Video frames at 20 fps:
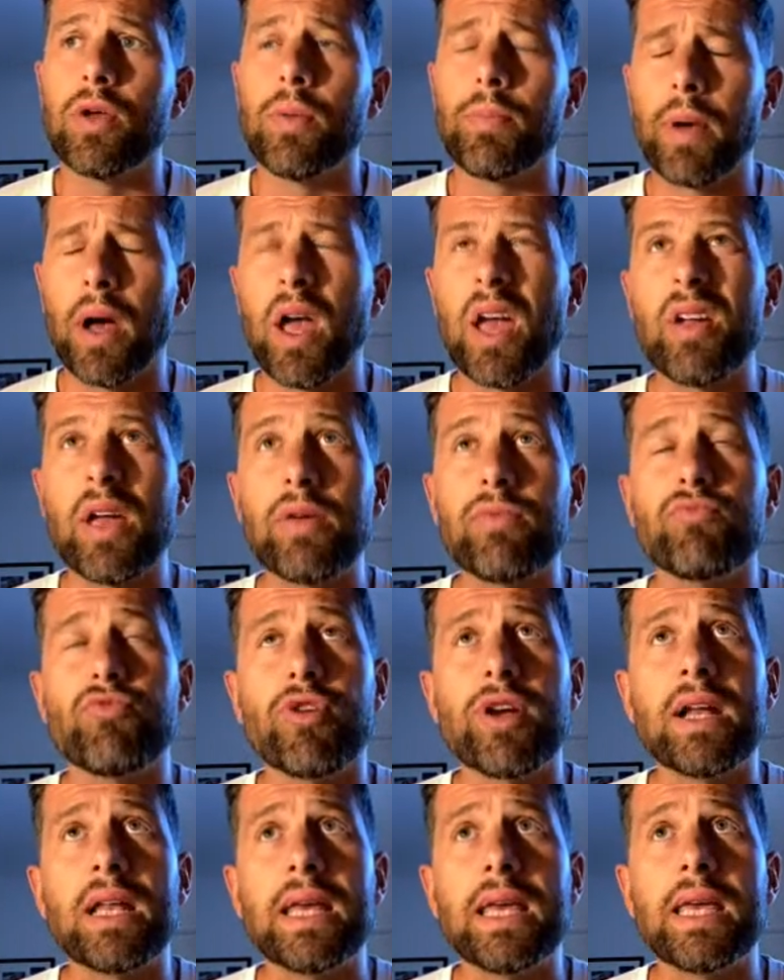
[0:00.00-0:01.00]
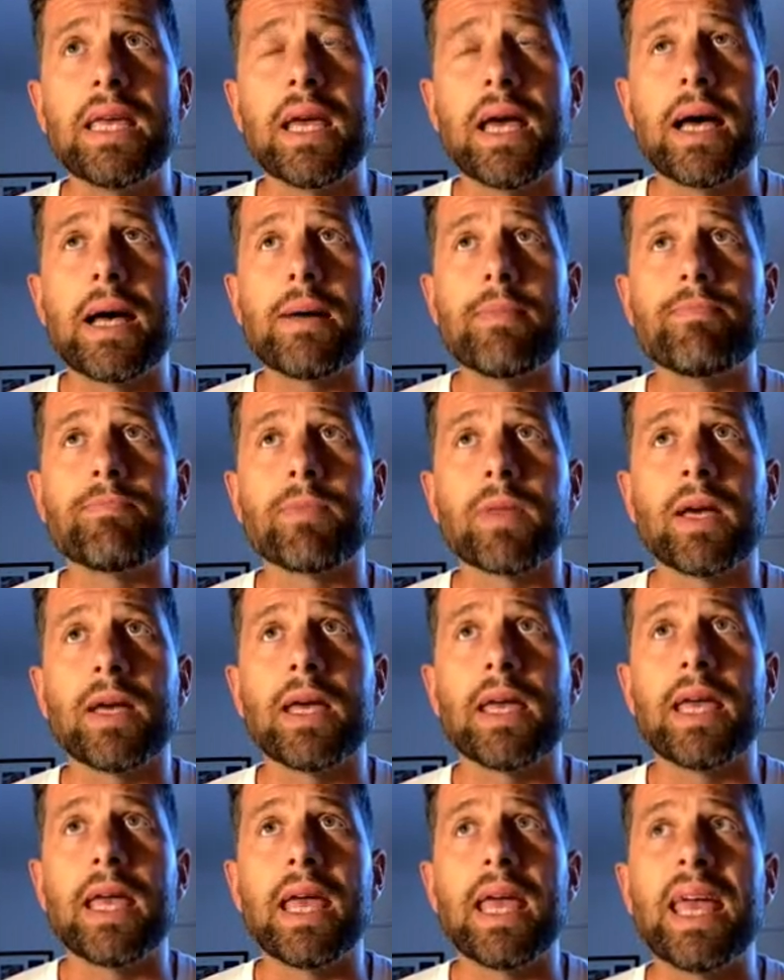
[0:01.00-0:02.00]
But it really,
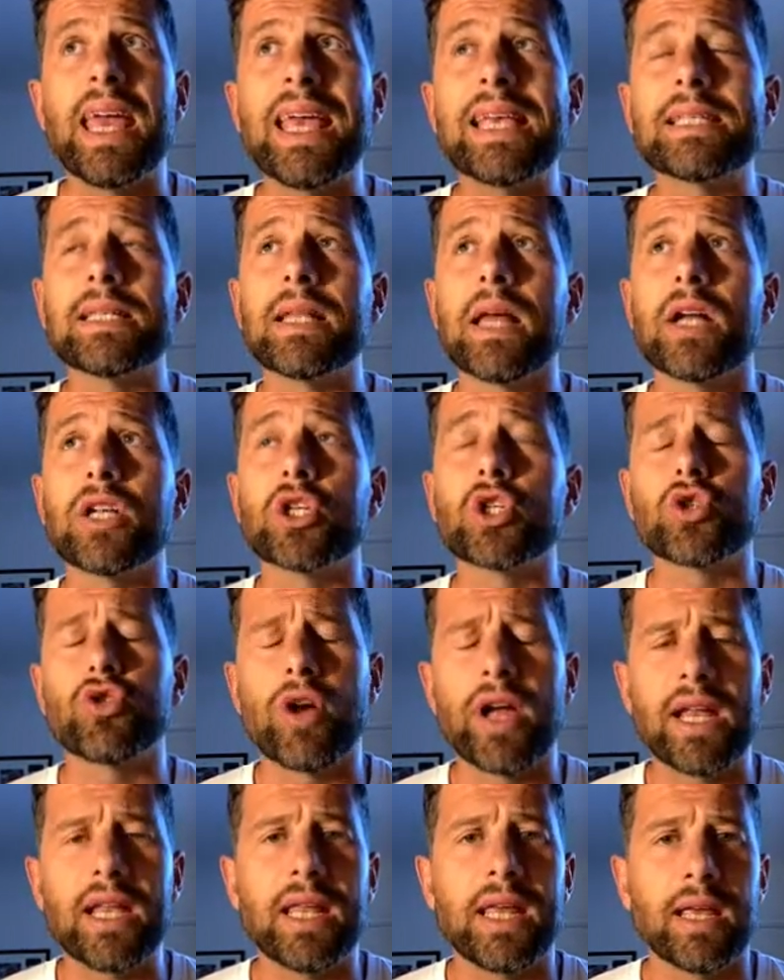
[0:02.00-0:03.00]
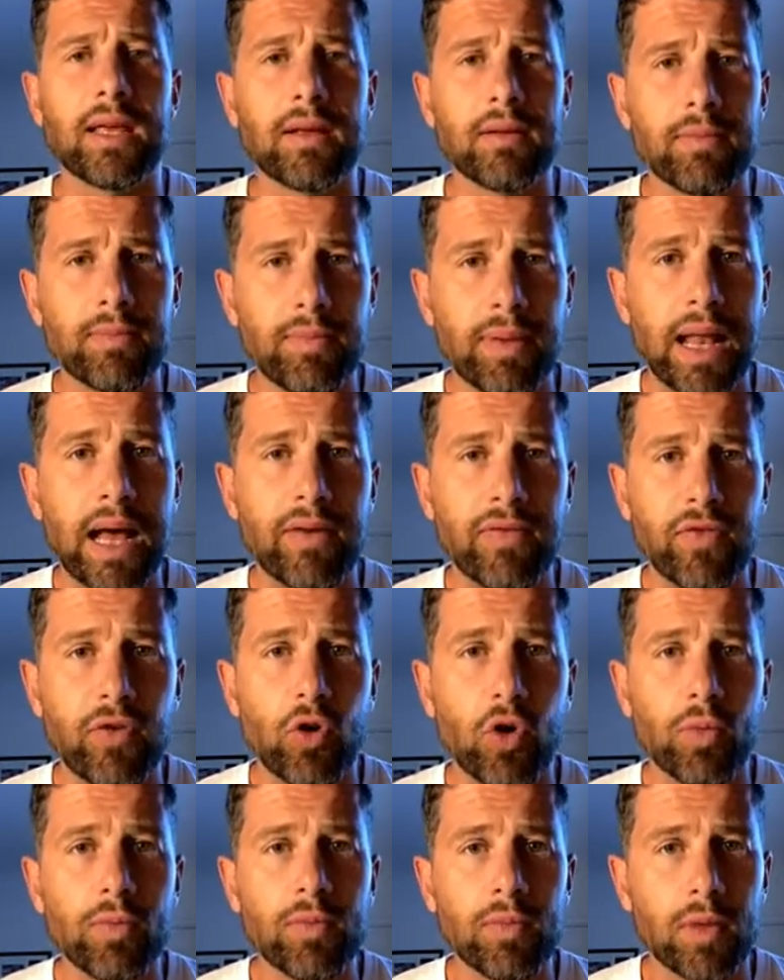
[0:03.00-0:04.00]
it isn't a training
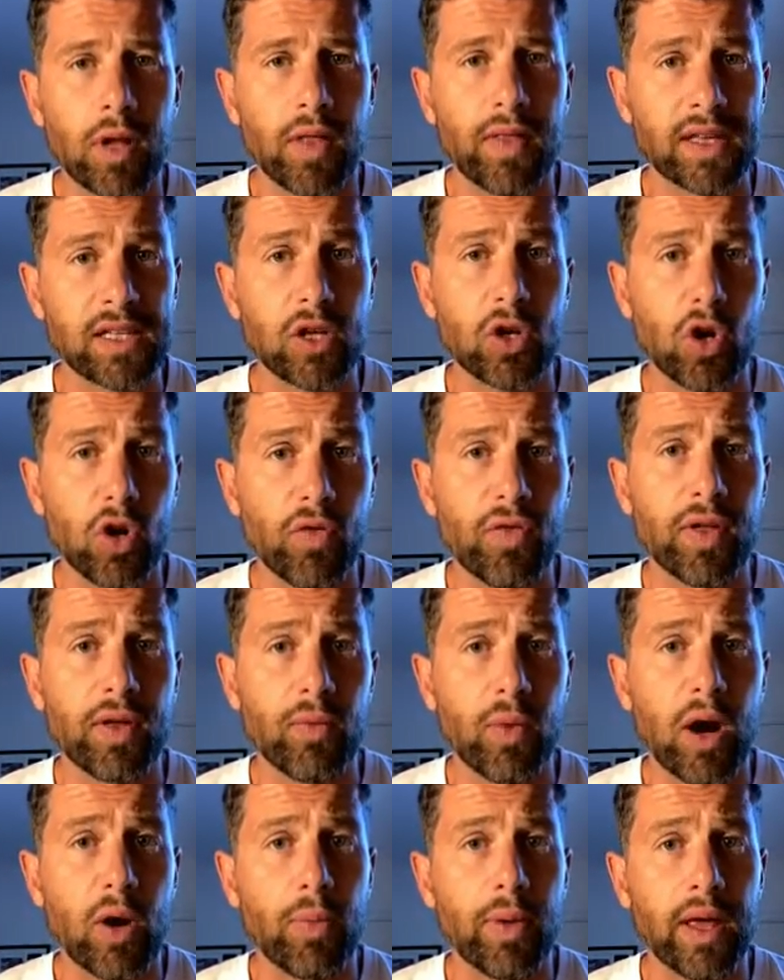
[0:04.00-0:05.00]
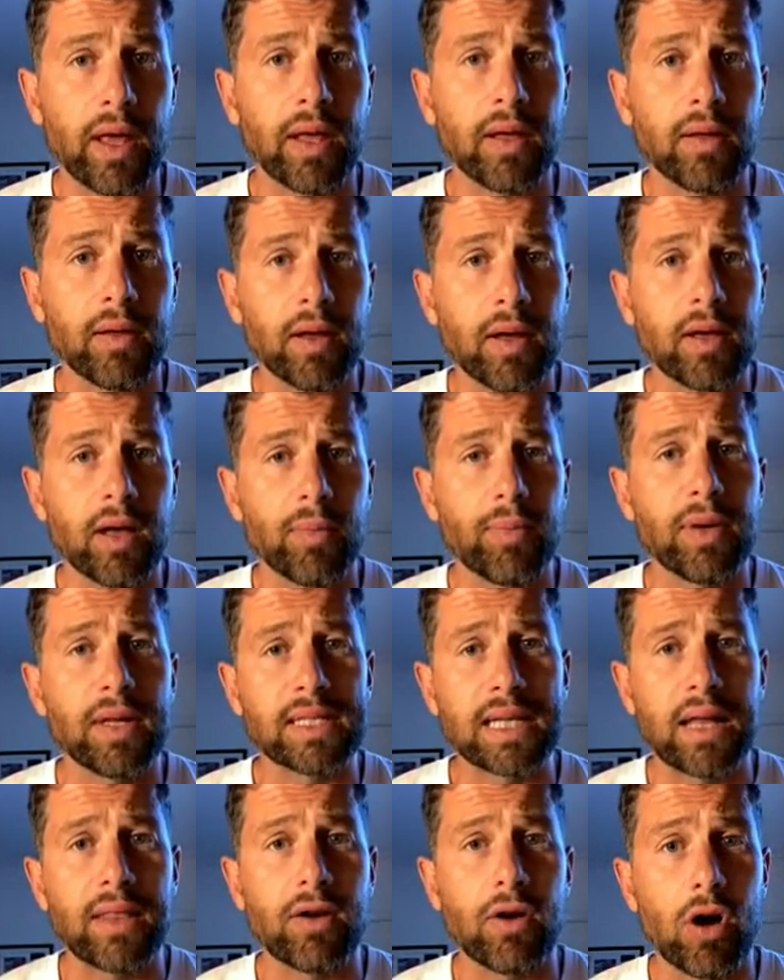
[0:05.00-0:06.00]
platform. Like there's a lot of the wellbeing companies
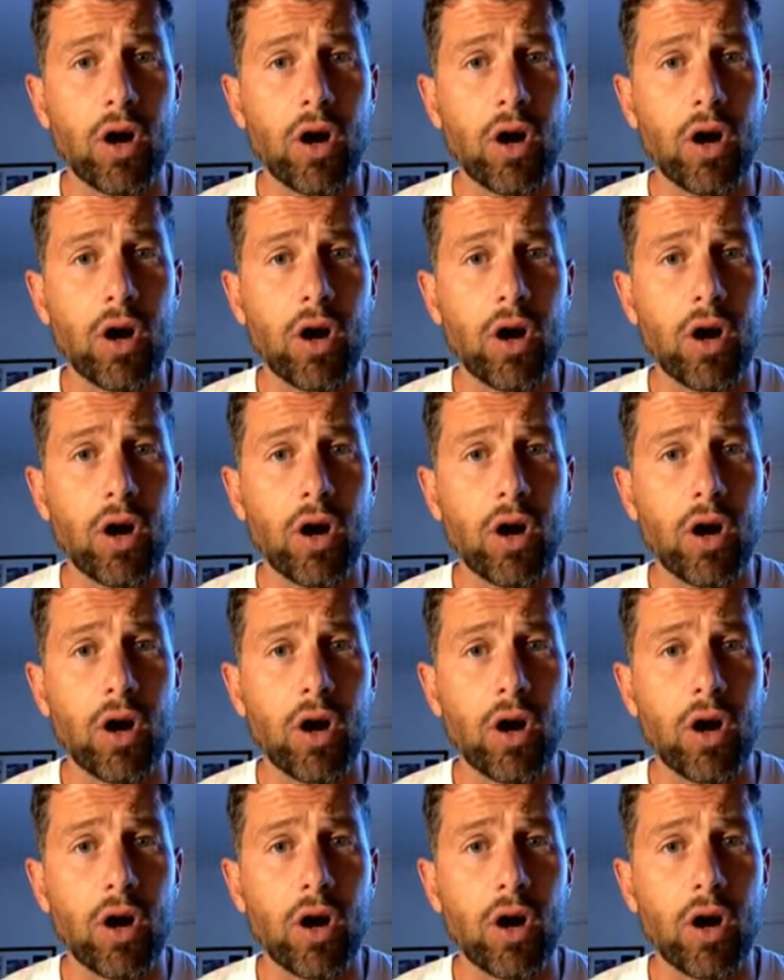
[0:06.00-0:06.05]
out there